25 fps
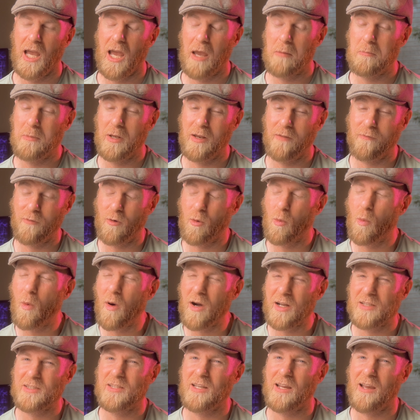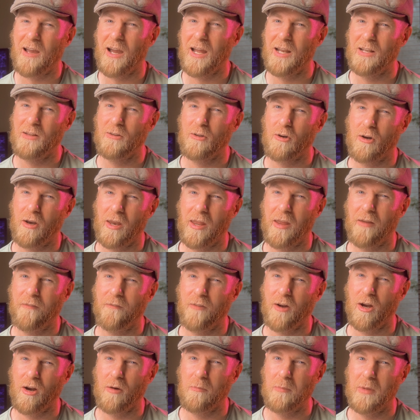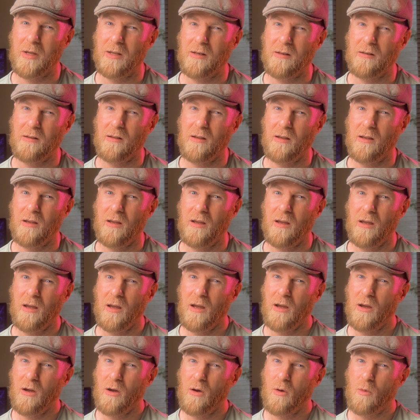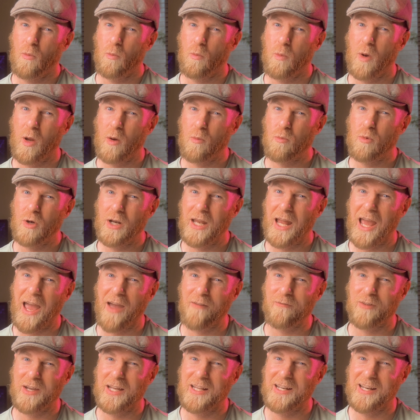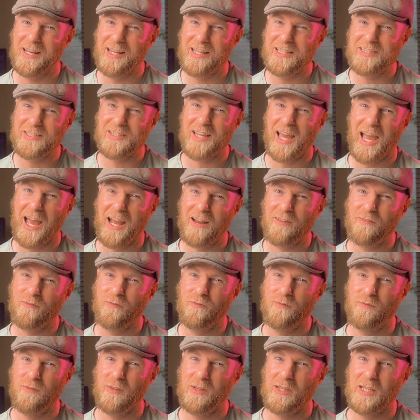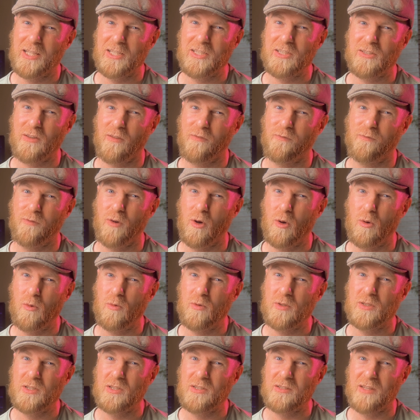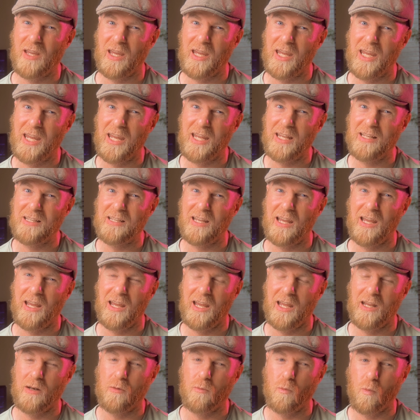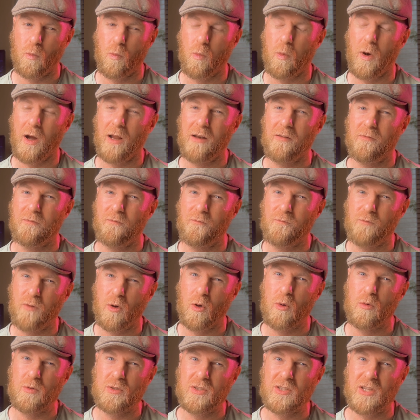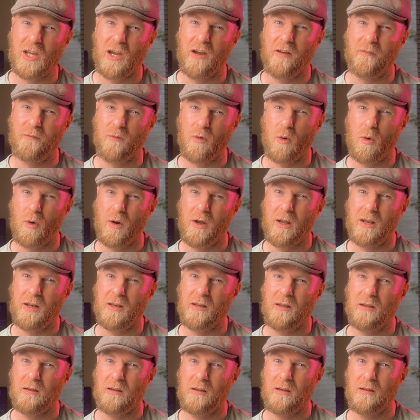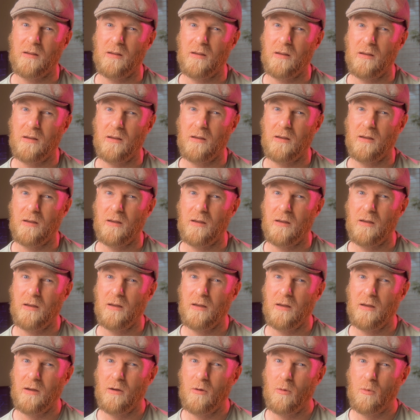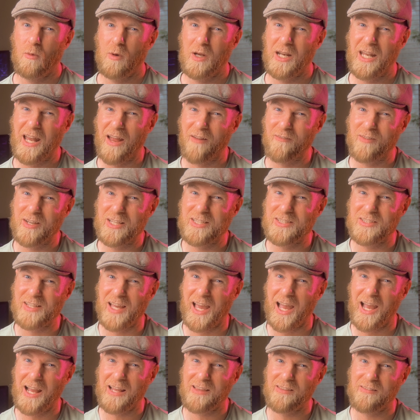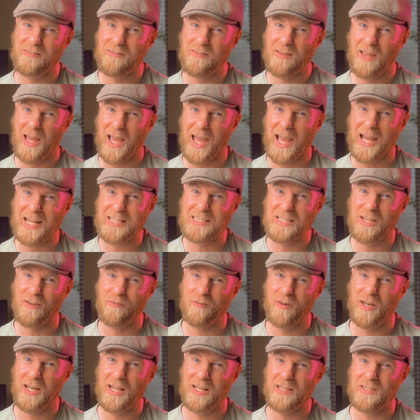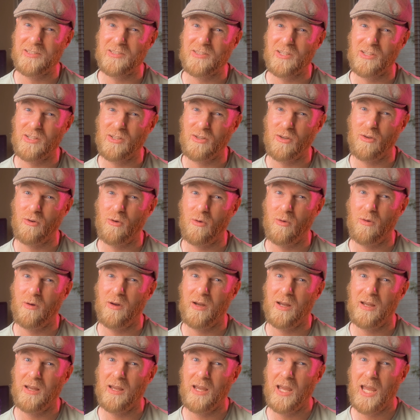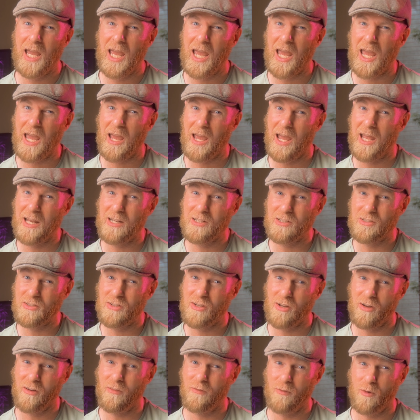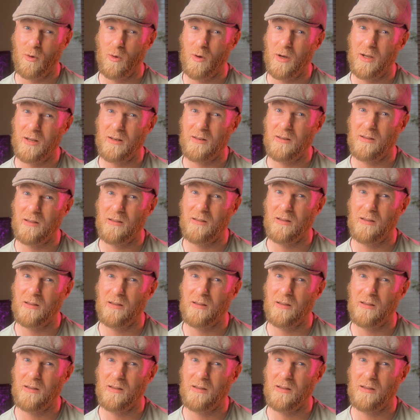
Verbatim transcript: I mean, if it was a kind learning environment, we would have an exact list of foods to eat and what foods to avoid we have exact activities to do and to avoid,